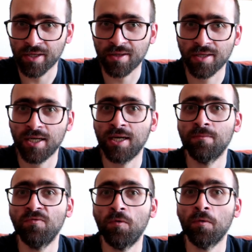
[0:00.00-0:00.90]
It's
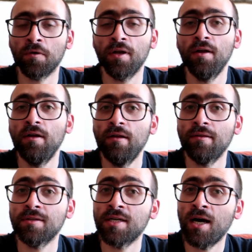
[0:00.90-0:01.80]
time for
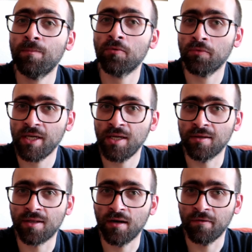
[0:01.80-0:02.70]
the top
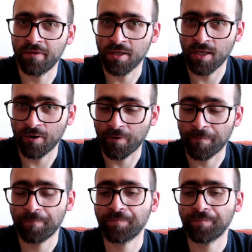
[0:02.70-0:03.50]
reads of the year.